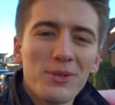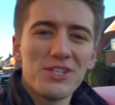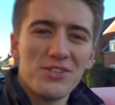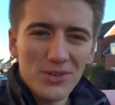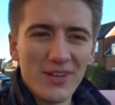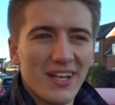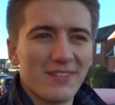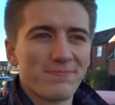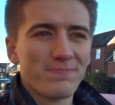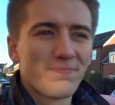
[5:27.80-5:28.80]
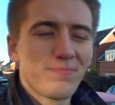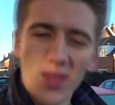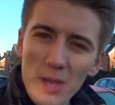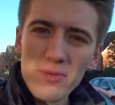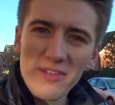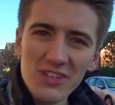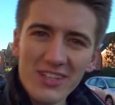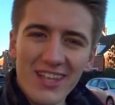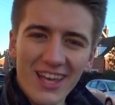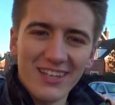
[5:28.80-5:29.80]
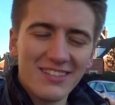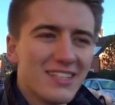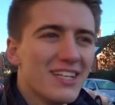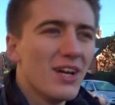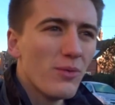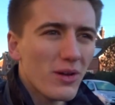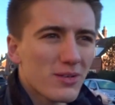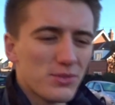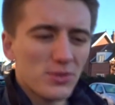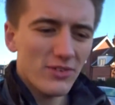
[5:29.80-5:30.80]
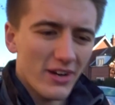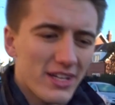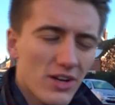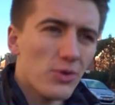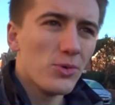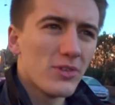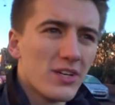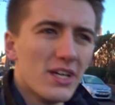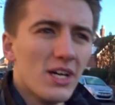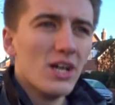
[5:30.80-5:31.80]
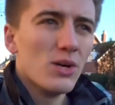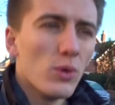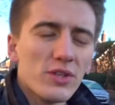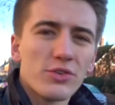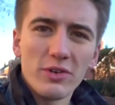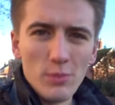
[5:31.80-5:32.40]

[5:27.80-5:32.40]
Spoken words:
what you're doing. Hope you're having a good day. Welcome to a very cold, 1 degree